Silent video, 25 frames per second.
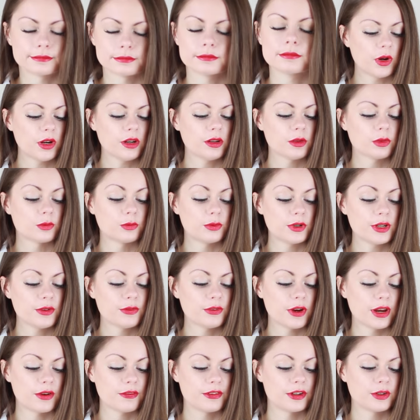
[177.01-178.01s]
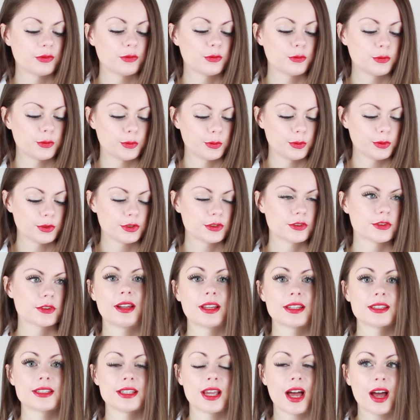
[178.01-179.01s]
What are your three favorite foods?
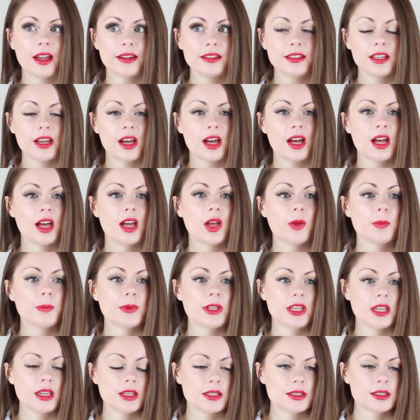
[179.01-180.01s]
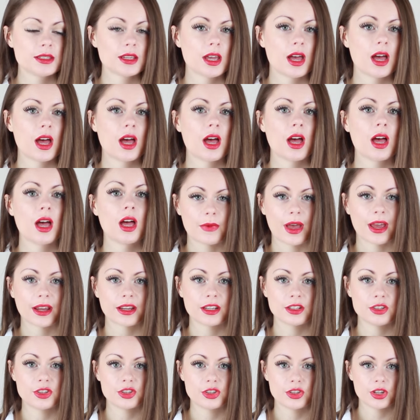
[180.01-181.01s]
Lasagna, pizza,
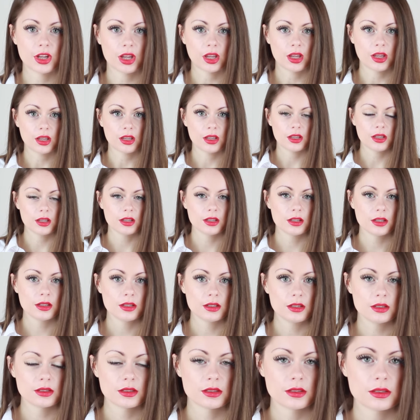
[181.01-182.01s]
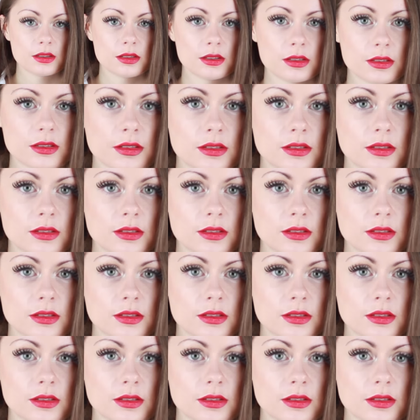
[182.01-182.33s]
mac and cheese.